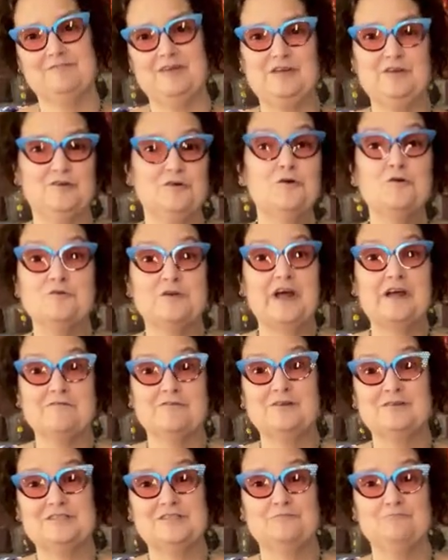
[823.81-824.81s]
a
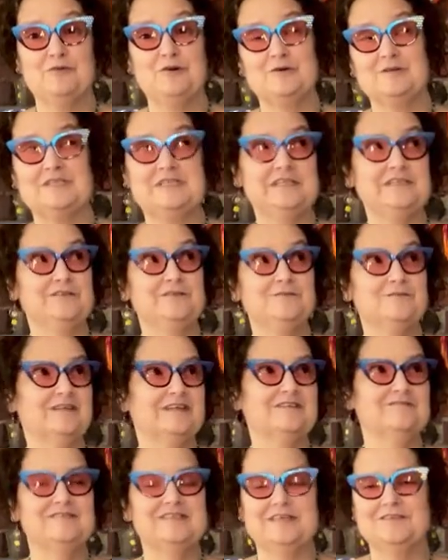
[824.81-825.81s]
neurodivergent person who
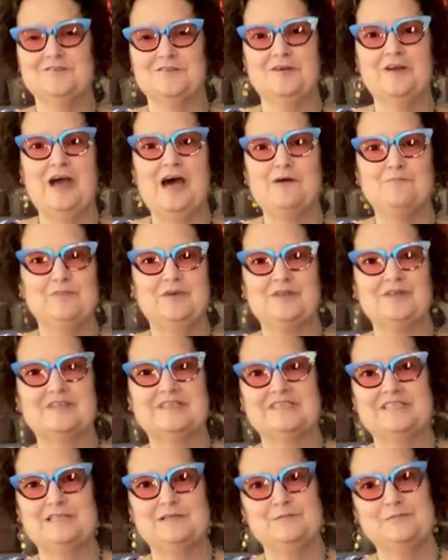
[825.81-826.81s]
lives under
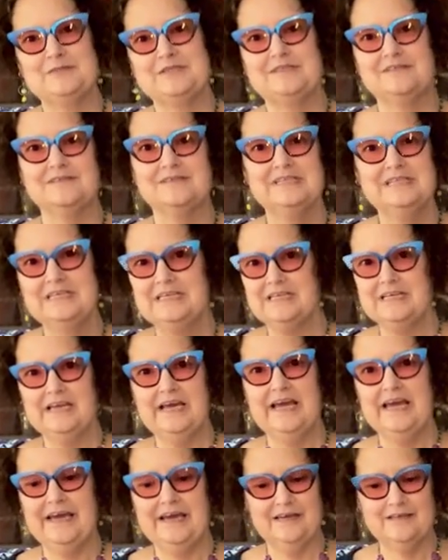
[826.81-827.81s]
capitalism
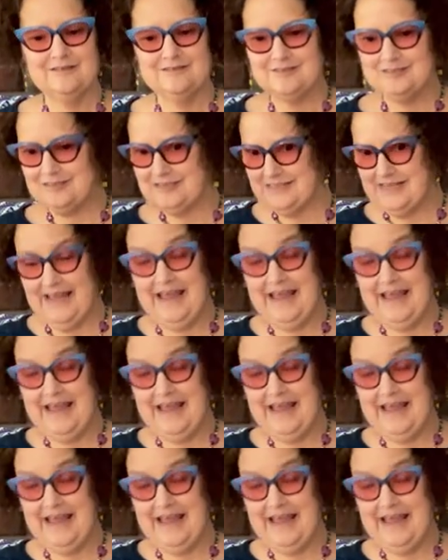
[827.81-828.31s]
and